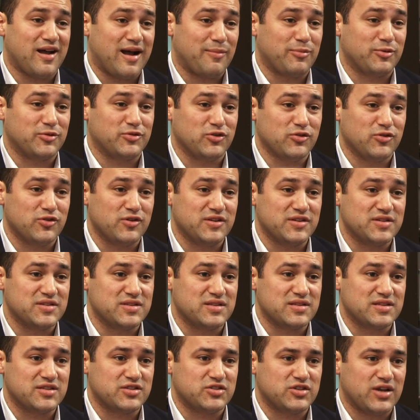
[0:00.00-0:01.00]
opportunities
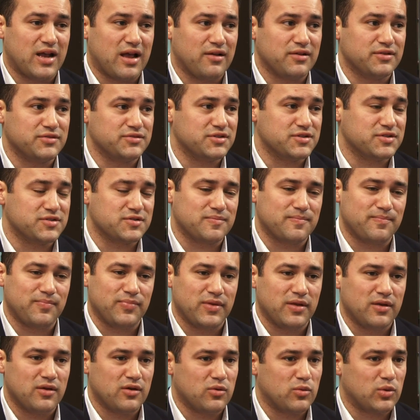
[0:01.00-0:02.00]
and these challenges,
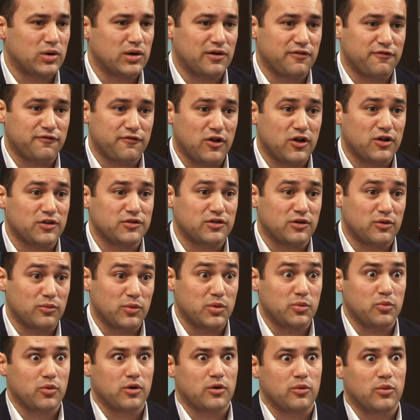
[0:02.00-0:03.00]
we're gonna falter
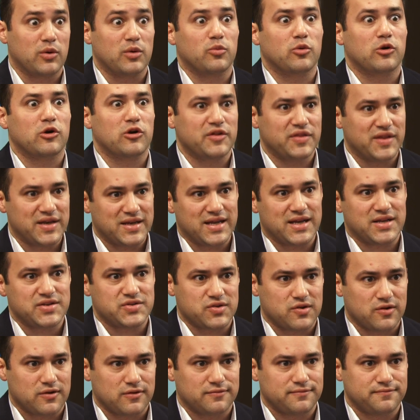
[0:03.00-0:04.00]
when we're in the
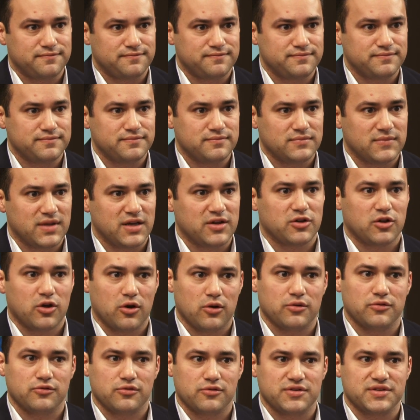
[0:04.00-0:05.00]
desert and
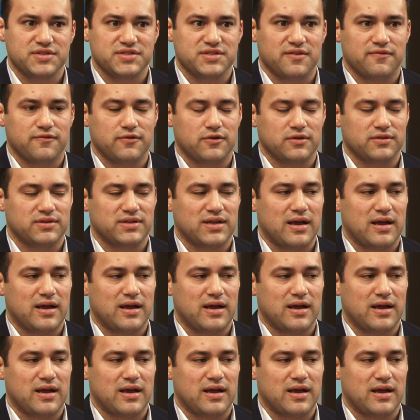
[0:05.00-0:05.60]
going through these difficult